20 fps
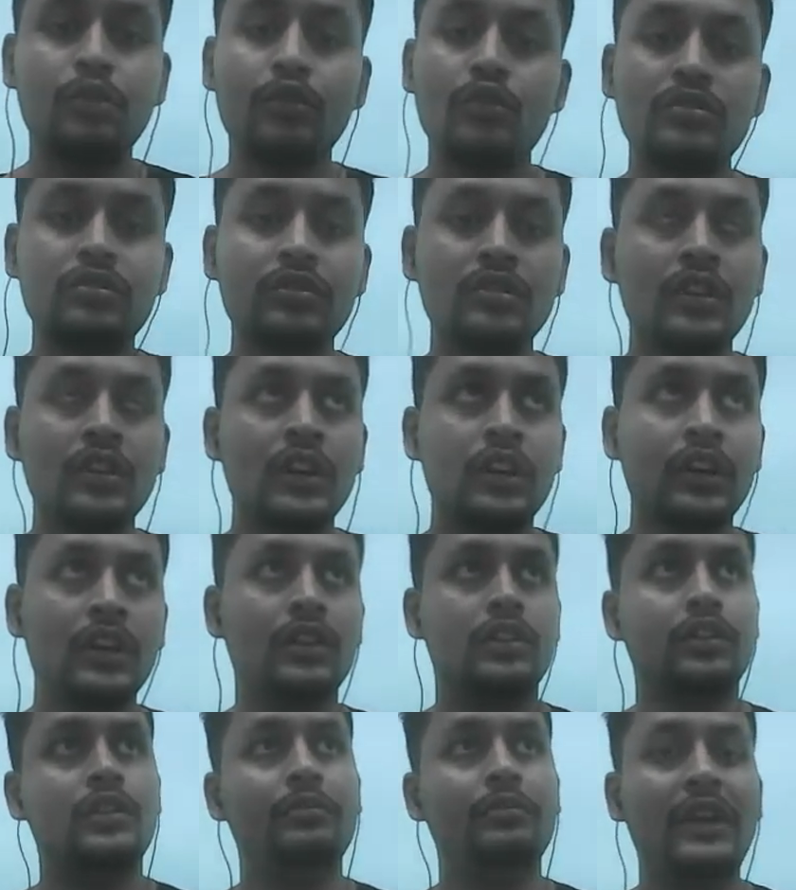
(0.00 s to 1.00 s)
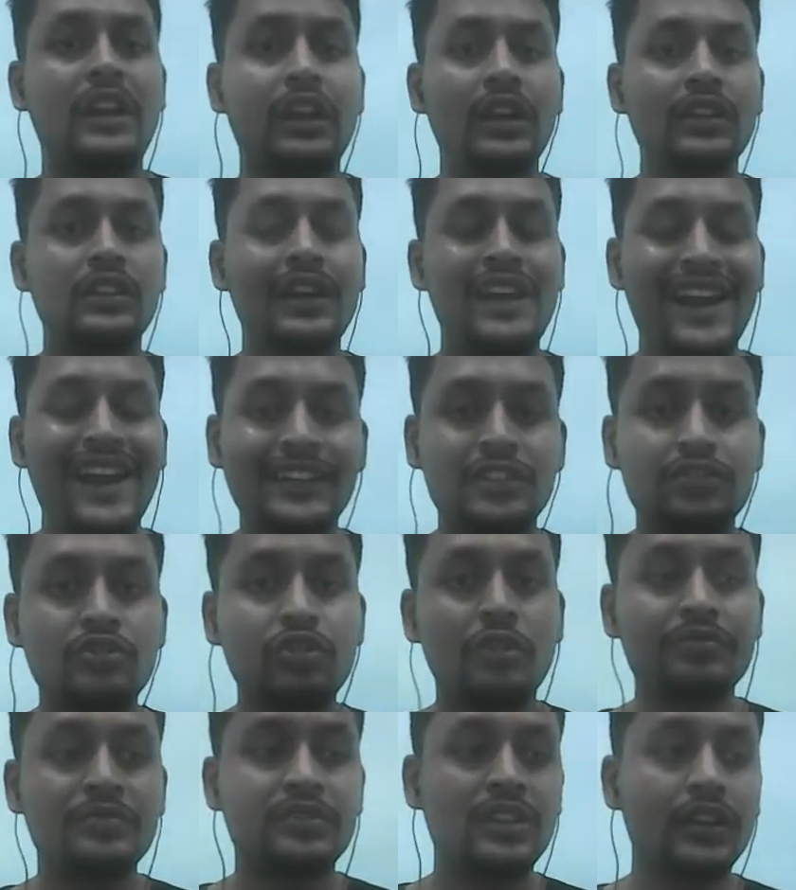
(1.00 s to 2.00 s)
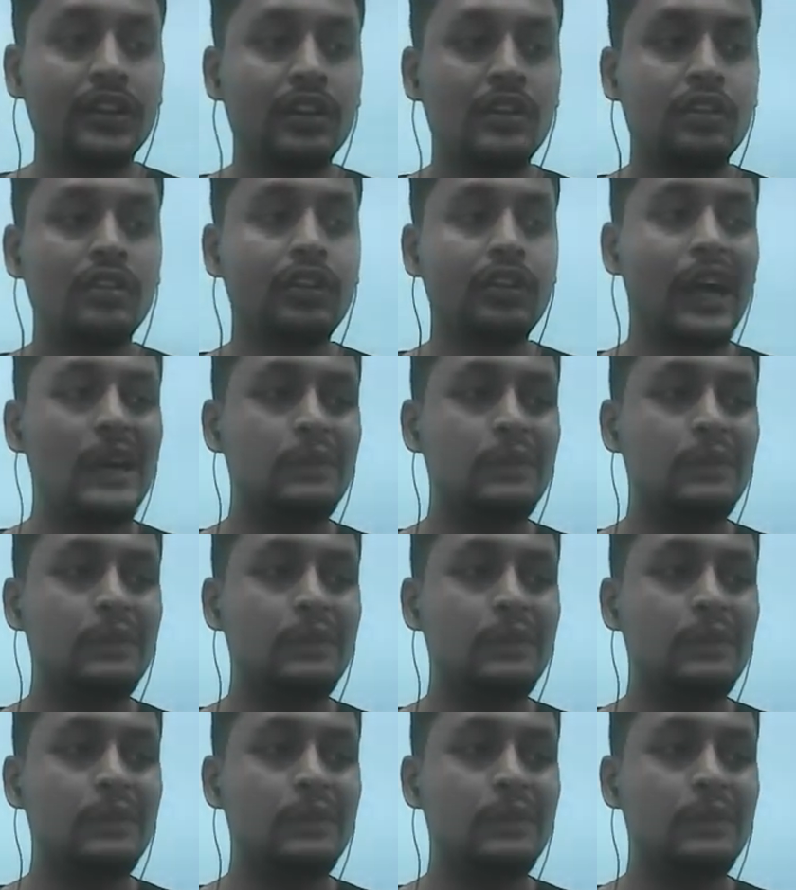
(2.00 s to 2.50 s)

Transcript: about mainly the adsorption,